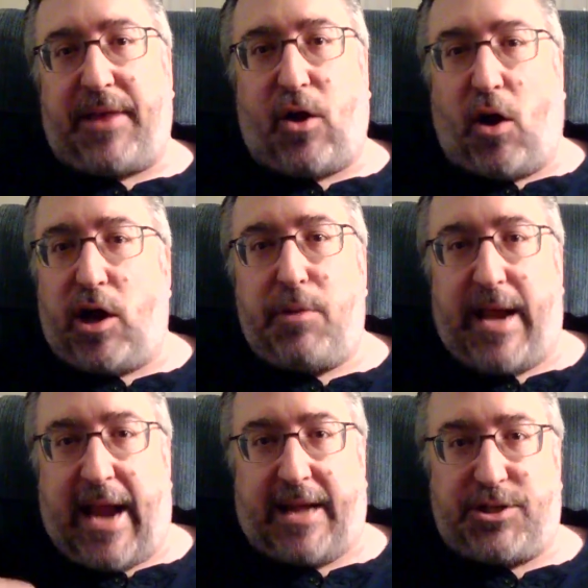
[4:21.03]
That
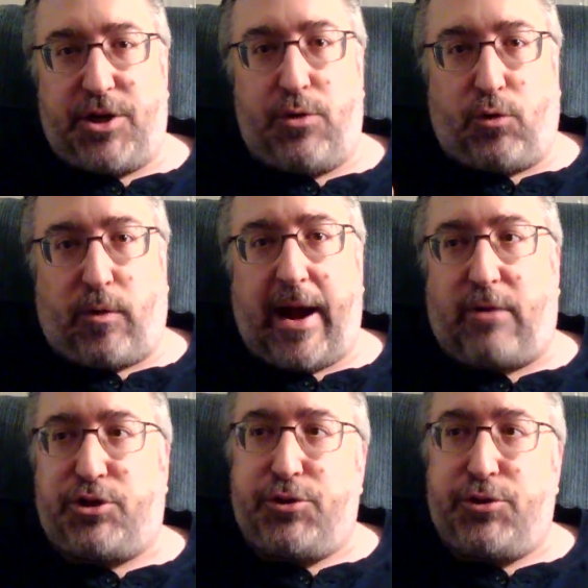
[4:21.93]
argument has no grounds.